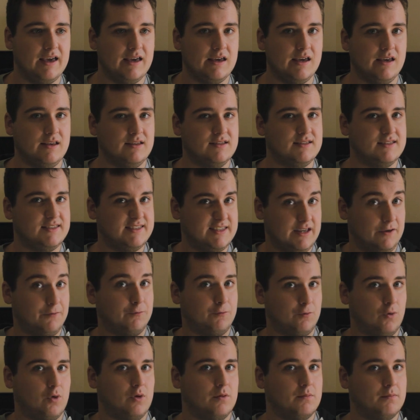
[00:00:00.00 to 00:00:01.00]
it's
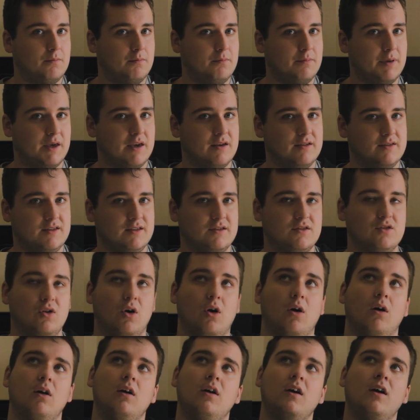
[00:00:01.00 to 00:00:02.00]
different because it's
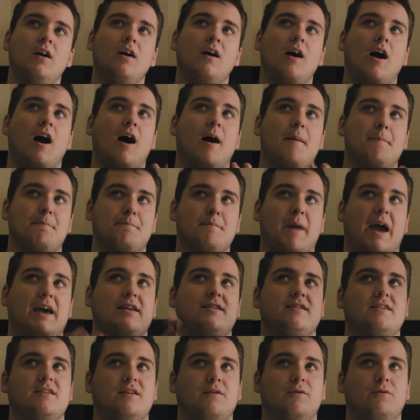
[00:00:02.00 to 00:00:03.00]
not a
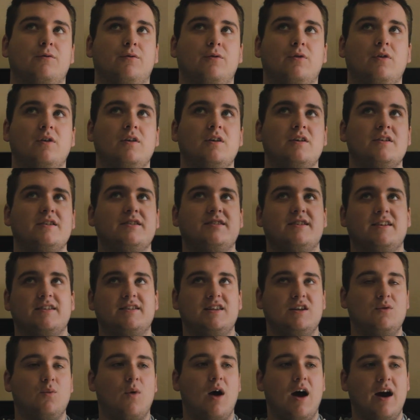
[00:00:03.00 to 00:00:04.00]
massive
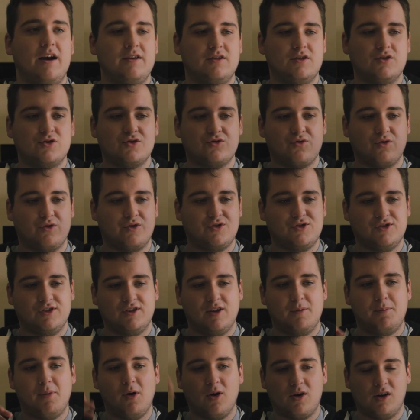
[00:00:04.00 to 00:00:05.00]
citywide destruction,
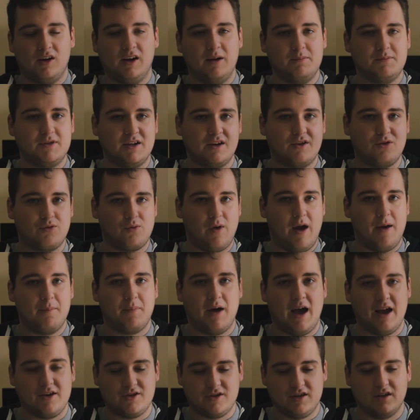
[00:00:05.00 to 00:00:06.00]
apocalyptic threat, but
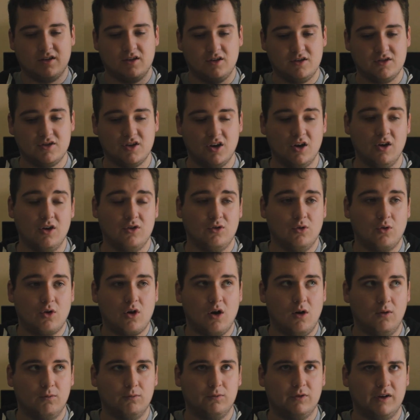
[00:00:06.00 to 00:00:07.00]
actually an internal
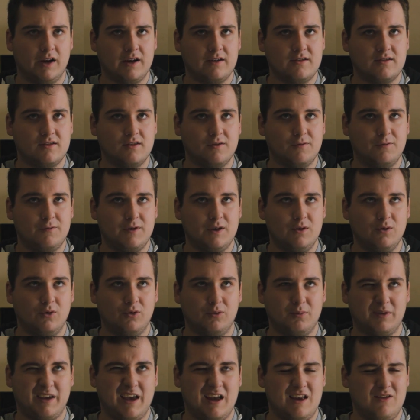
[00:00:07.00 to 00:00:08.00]
conflict that
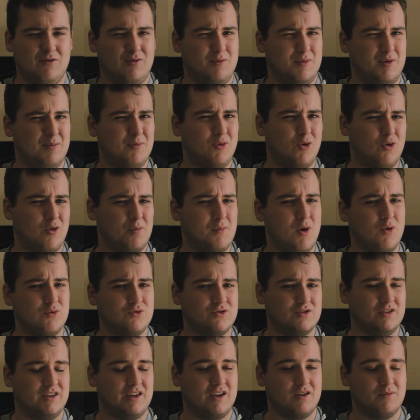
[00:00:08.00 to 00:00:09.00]
feels kind of a bit more
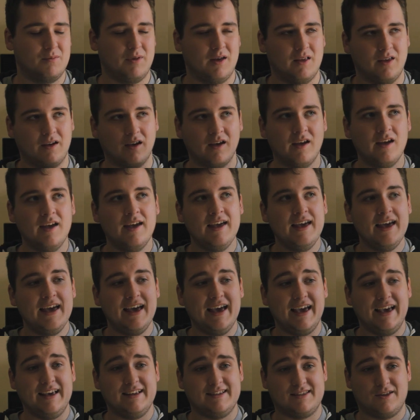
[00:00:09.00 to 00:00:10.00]
emotionally compelling,
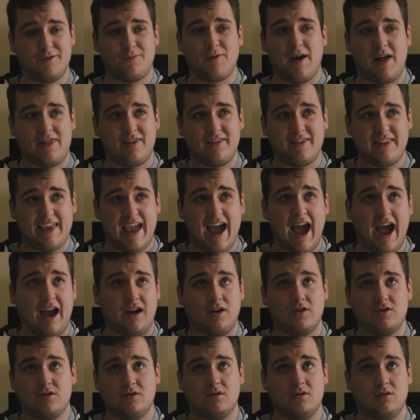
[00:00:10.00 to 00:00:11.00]
is the fact that the
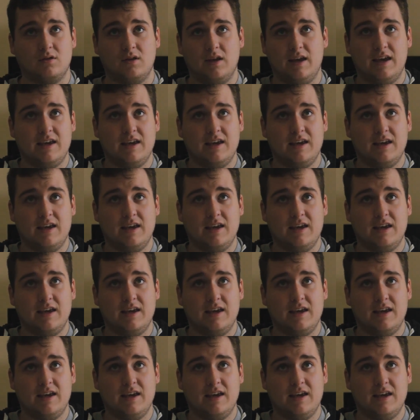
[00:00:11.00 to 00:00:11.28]
action